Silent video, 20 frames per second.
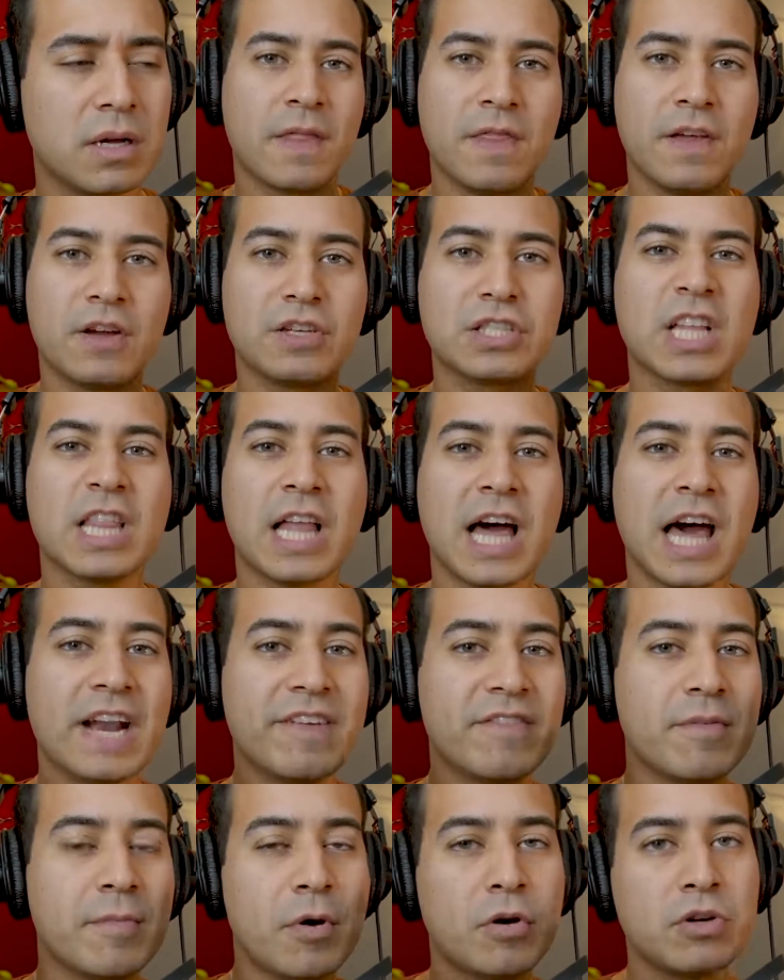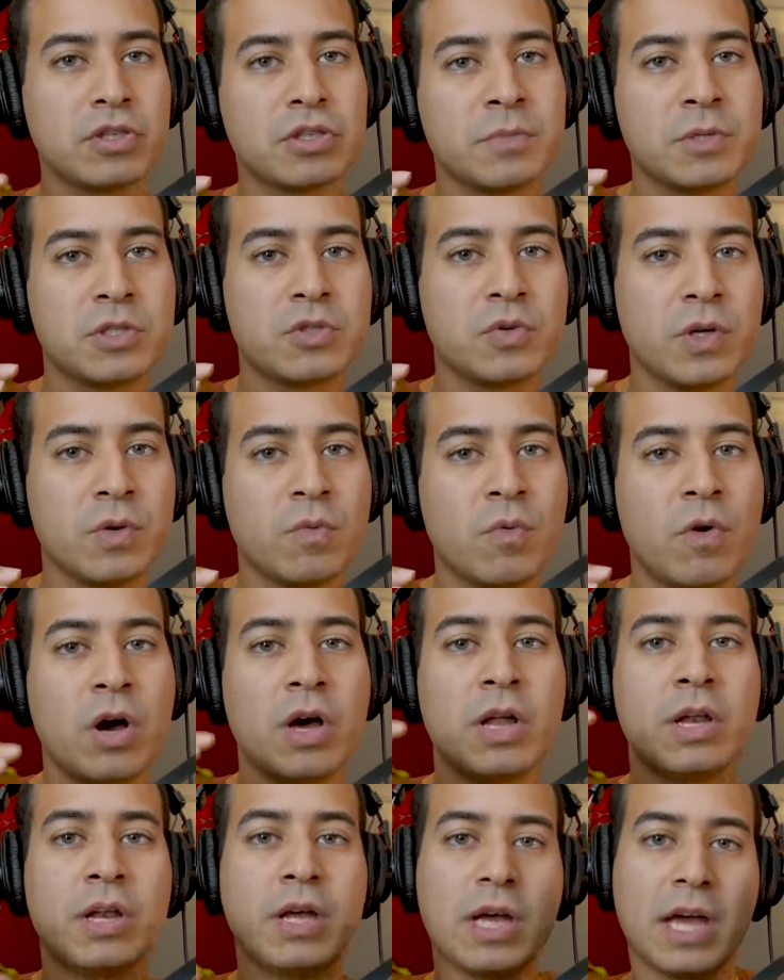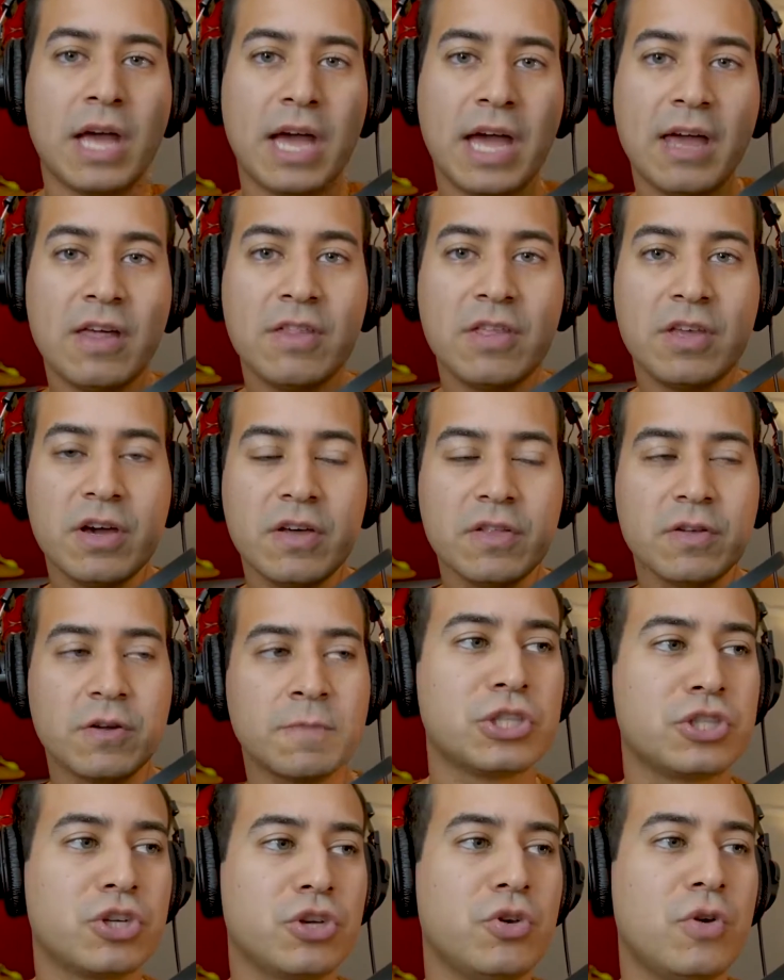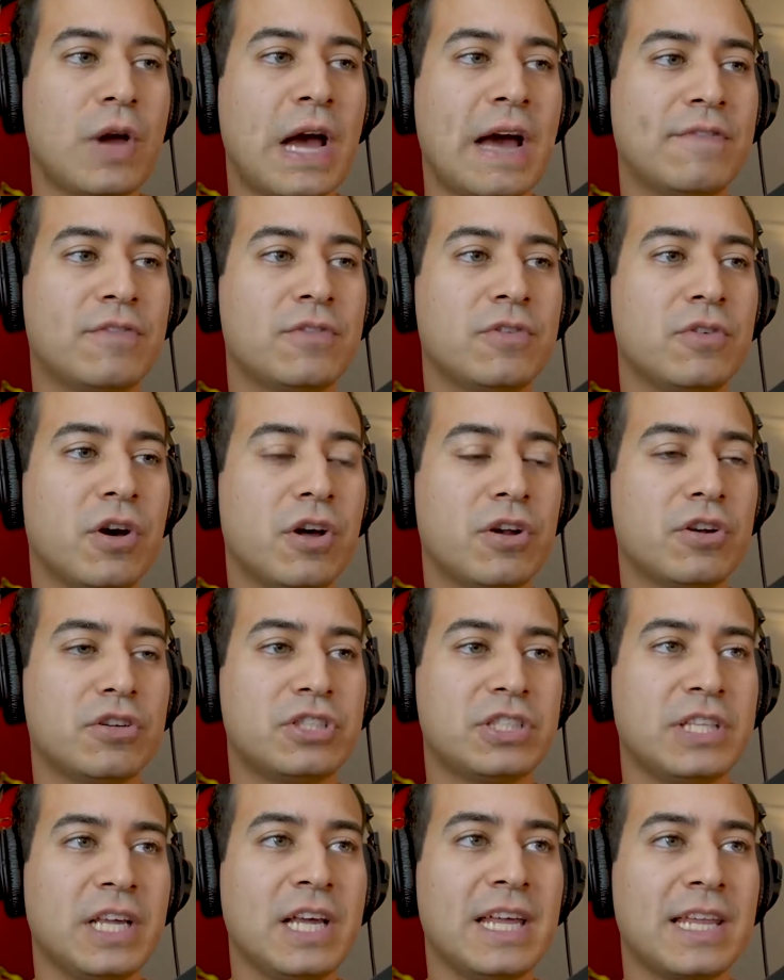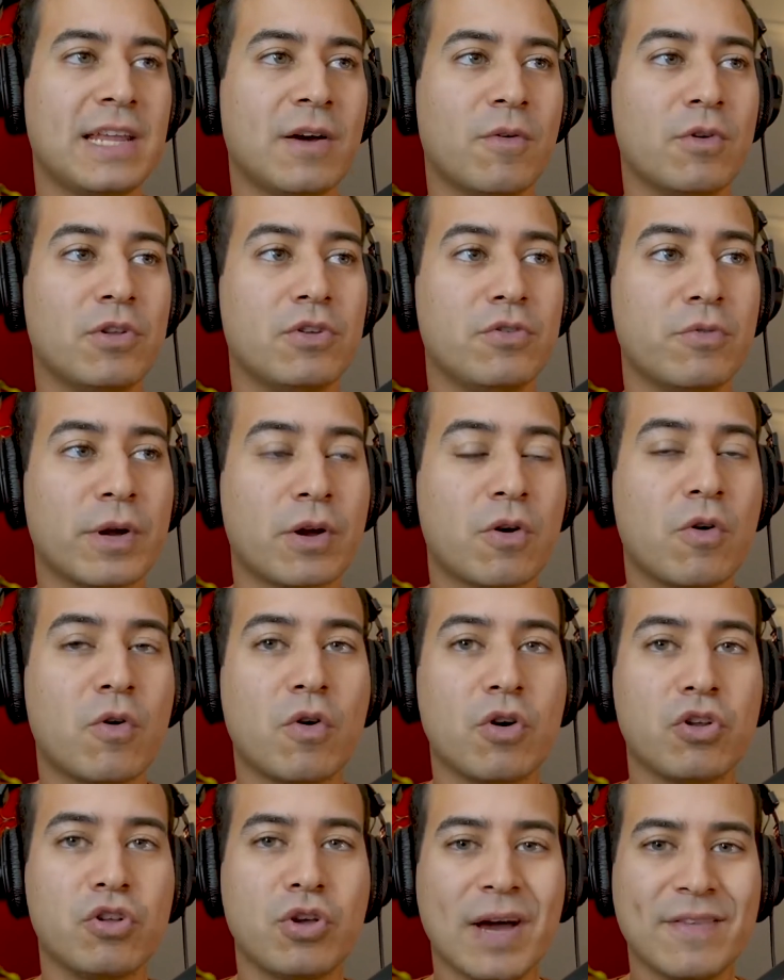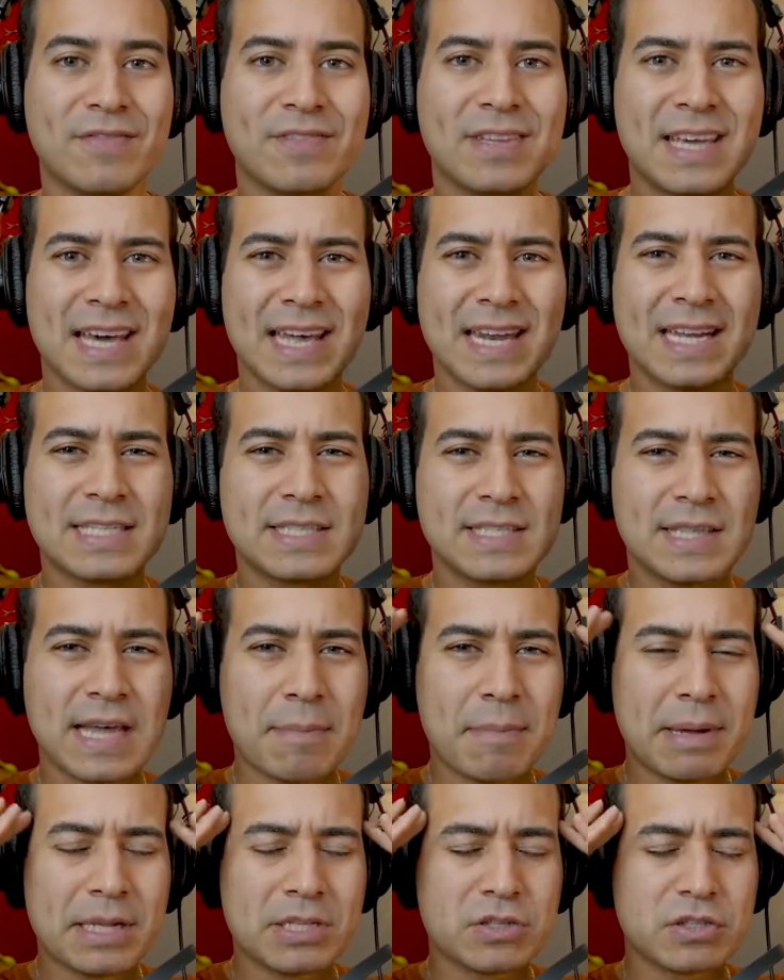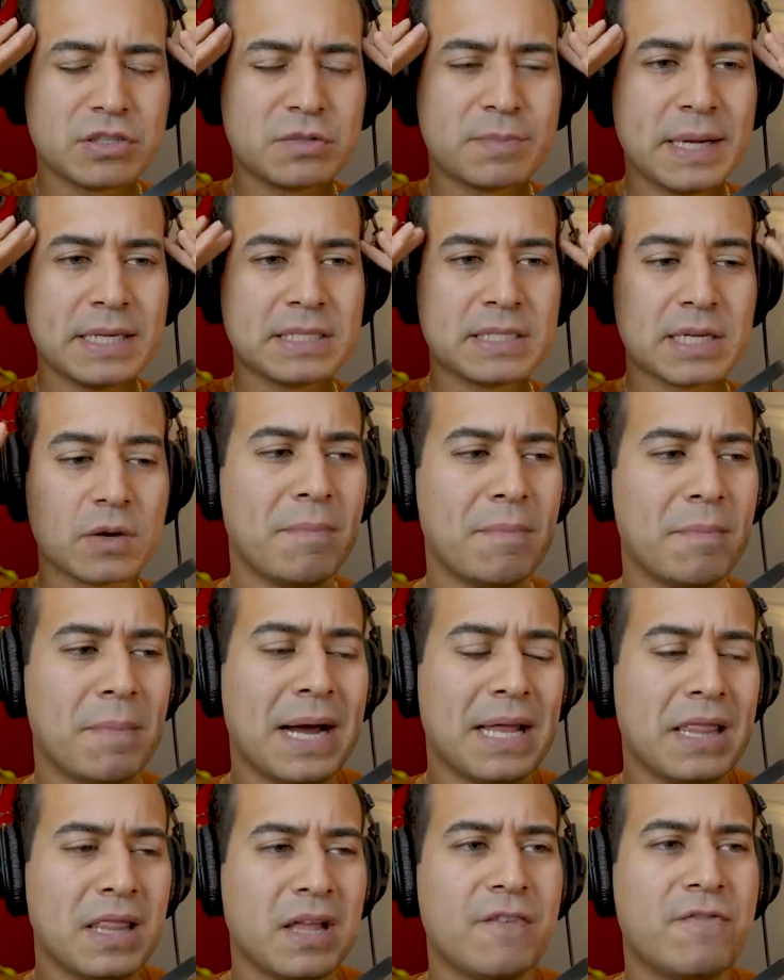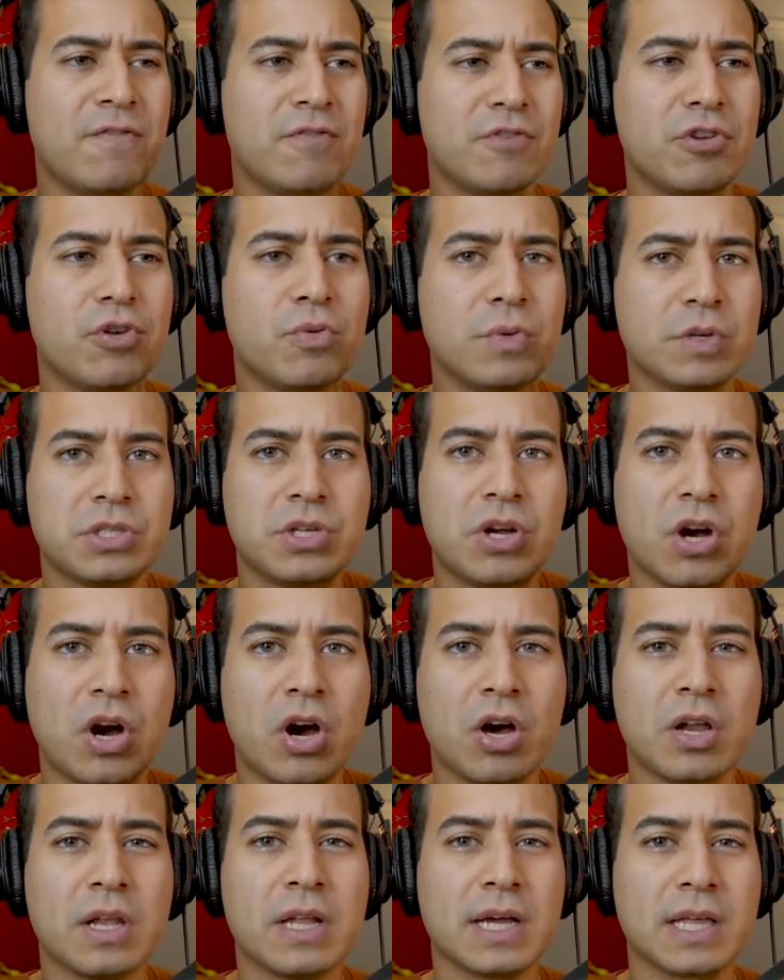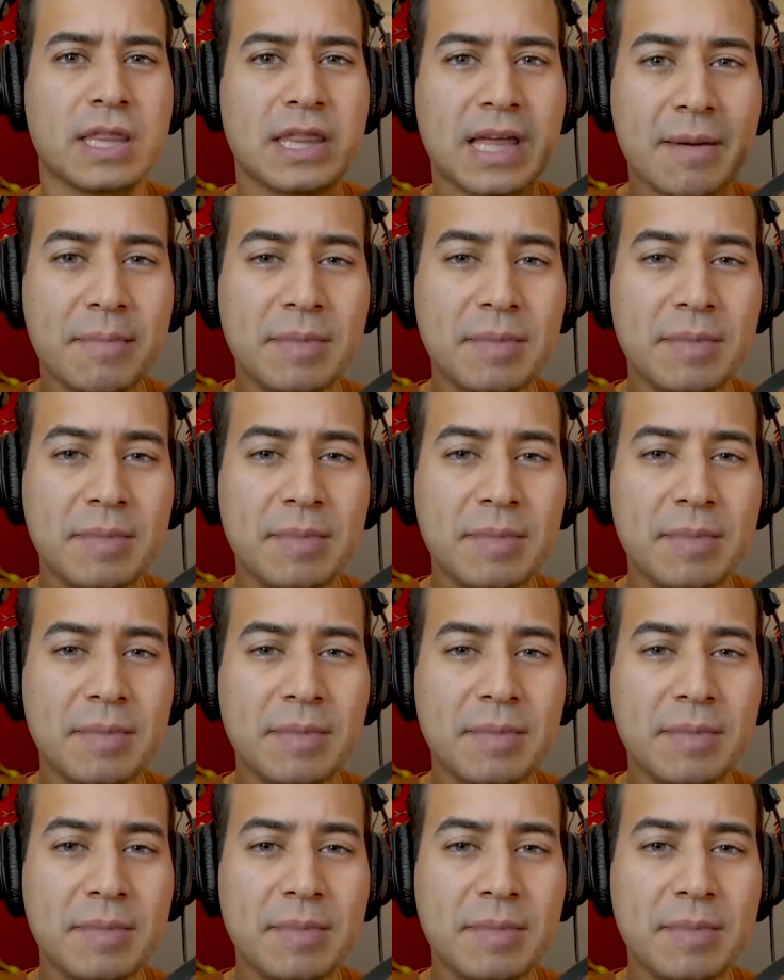There's a lot of emotion between one and the other. So you have to understand that when you record, you have to get into that mental space like, my love for you was gone. Like, that